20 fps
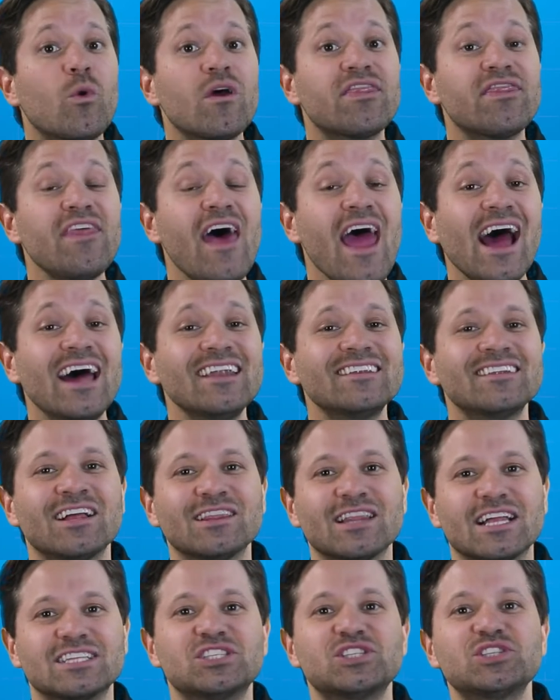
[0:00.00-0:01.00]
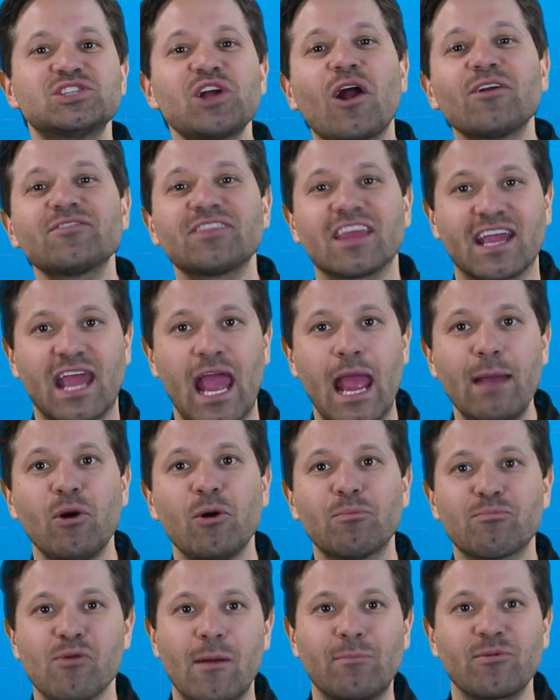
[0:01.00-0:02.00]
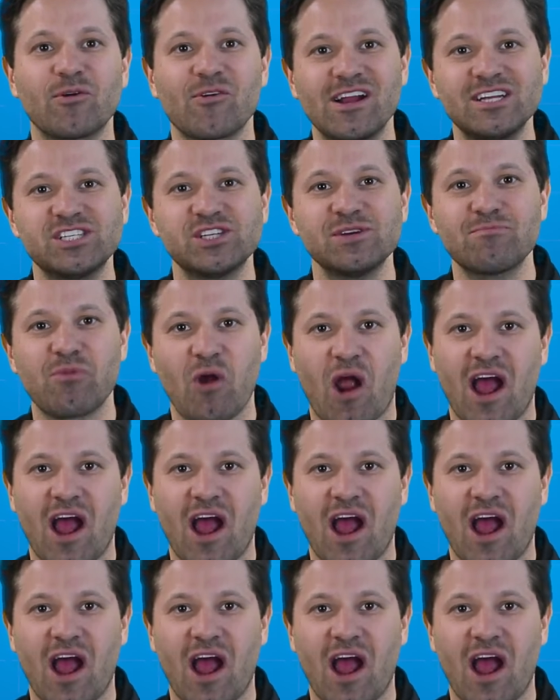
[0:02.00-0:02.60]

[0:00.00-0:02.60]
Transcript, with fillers: With that, let's start the cable preparation